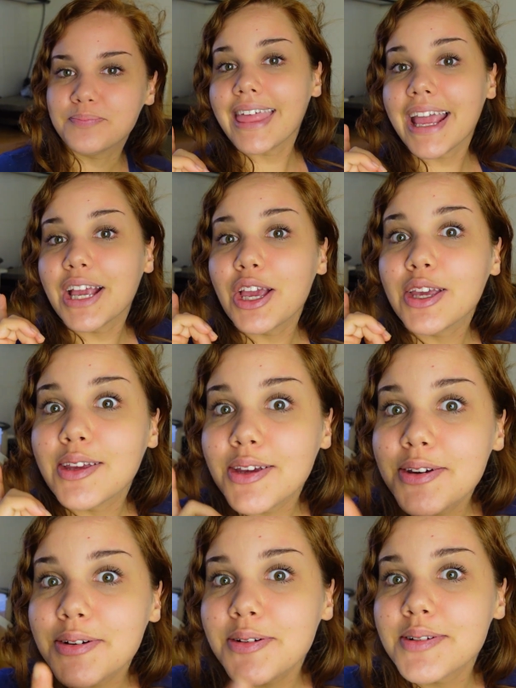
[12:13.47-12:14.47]
Thank
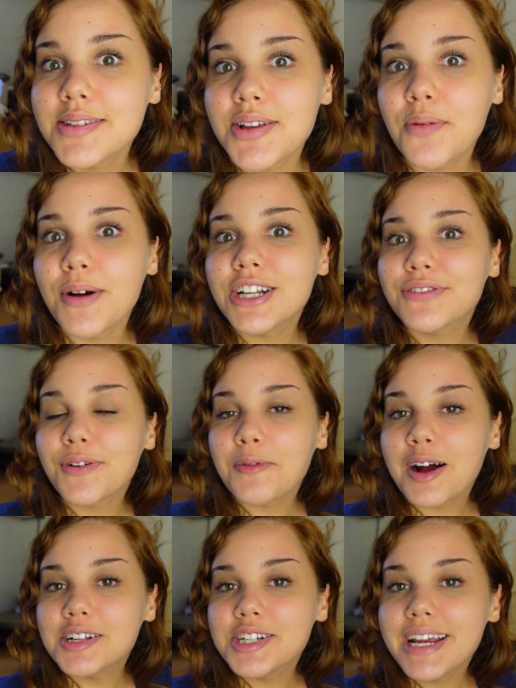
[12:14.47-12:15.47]
you so much for
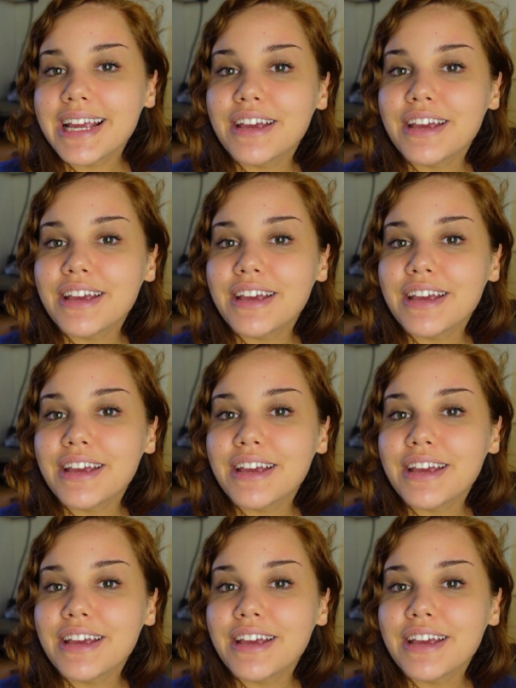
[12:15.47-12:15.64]
watching.